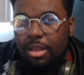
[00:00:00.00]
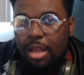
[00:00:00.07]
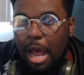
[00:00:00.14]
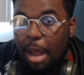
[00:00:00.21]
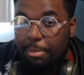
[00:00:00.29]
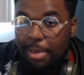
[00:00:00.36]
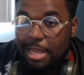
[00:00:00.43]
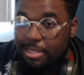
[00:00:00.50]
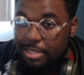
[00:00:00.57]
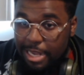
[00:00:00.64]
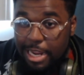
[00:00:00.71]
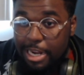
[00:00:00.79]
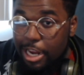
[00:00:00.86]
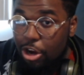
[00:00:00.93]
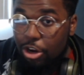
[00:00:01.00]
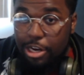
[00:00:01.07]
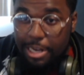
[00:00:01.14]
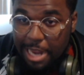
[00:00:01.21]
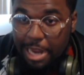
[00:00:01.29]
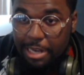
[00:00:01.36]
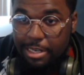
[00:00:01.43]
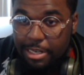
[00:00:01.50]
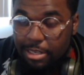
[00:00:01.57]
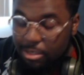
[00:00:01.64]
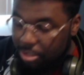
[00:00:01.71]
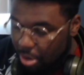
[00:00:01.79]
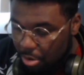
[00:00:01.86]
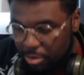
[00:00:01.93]
I'm not saying they're connected.
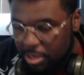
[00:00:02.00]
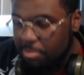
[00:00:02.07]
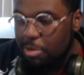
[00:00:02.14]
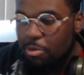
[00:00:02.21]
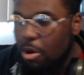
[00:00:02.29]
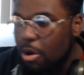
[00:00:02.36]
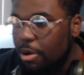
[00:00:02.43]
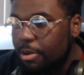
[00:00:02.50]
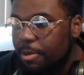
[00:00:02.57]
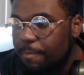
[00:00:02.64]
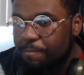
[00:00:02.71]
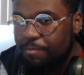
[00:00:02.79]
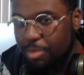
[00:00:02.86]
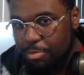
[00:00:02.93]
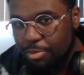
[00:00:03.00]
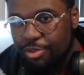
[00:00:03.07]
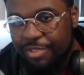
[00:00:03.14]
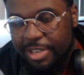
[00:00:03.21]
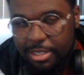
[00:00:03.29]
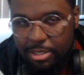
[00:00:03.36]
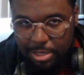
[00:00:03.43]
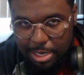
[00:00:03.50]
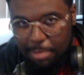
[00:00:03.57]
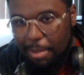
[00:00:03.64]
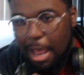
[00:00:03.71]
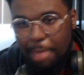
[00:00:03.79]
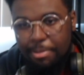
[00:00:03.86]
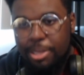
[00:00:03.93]
Don't get me wrong. The movies, in
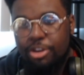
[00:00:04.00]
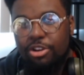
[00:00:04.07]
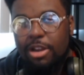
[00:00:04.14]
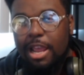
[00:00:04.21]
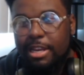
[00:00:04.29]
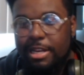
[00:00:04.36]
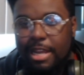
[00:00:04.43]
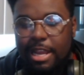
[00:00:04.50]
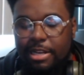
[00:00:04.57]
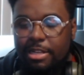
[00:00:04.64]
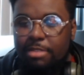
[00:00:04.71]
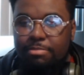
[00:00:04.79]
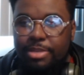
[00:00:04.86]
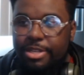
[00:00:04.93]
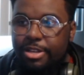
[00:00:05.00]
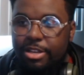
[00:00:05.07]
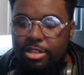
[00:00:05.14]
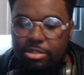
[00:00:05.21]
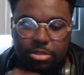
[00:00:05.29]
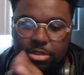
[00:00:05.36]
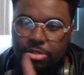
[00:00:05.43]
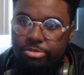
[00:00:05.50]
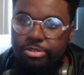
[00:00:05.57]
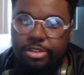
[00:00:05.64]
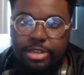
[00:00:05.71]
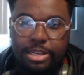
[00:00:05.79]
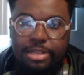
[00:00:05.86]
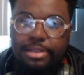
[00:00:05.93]
my opinion, are not connected, because you
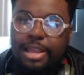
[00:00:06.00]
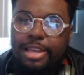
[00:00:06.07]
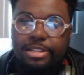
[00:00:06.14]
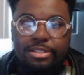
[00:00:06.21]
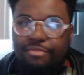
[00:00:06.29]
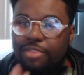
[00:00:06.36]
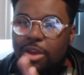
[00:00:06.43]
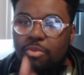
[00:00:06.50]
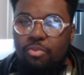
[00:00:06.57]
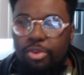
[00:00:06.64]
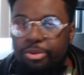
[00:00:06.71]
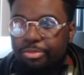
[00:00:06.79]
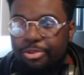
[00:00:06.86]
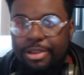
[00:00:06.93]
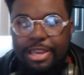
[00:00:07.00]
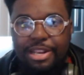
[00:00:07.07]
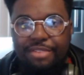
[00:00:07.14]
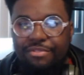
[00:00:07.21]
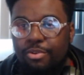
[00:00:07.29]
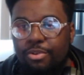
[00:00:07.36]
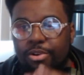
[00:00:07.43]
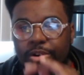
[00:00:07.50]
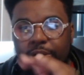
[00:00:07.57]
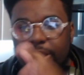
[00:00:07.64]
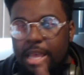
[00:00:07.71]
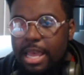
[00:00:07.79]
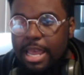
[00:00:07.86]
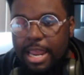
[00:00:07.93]
look at like stuff like Wonder Woman 84
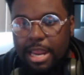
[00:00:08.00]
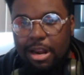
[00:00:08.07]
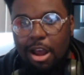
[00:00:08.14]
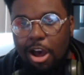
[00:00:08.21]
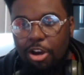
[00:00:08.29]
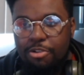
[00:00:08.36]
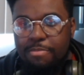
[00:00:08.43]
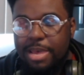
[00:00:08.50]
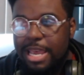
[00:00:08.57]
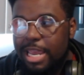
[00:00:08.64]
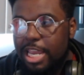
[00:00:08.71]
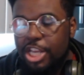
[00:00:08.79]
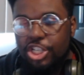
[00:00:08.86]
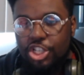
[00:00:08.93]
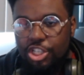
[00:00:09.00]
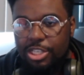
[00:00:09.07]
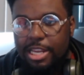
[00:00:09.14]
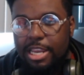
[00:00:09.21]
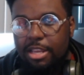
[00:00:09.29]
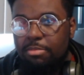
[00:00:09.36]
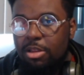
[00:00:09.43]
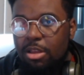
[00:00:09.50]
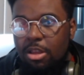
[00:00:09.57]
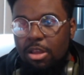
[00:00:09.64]
and Aquaman, Shazam.